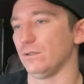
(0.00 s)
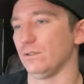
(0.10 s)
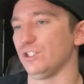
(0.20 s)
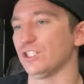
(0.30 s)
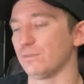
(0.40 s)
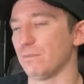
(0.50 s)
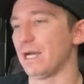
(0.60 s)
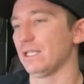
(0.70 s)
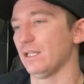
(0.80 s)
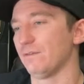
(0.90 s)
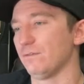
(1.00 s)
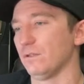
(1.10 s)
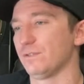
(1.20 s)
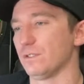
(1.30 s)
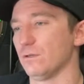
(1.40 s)
just my level
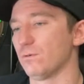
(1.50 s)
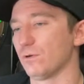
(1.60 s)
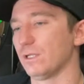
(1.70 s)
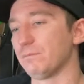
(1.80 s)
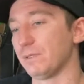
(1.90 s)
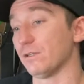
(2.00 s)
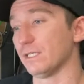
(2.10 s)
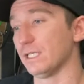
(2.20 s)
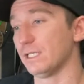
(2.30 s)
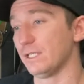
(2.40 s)
of snowboarding period.